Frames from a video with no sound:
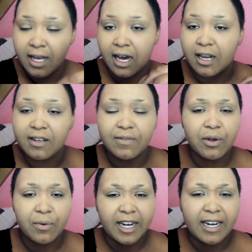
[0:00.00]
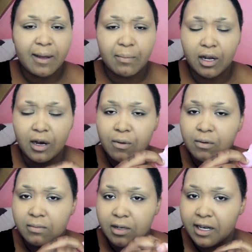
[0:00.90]
I'll leave the correct name below
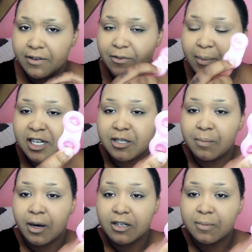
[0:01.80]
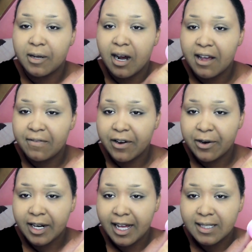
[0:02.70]
in the information box, but
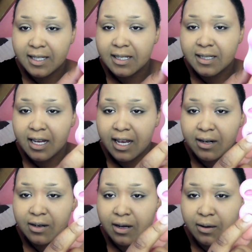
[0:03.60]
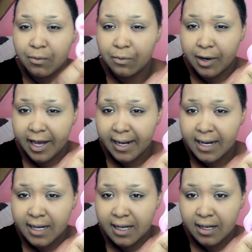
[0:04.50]
fairy lenses in red